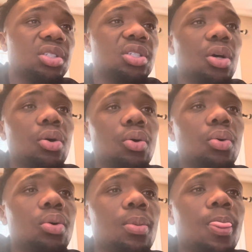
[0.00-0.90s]

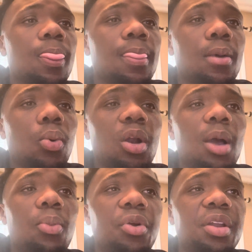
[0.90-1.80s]
So, what
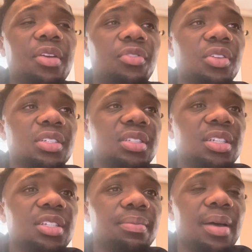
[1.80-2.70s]
I'm reading for the
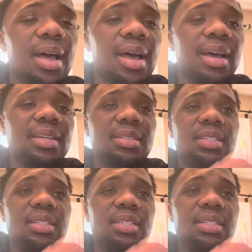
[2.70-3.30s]
season pass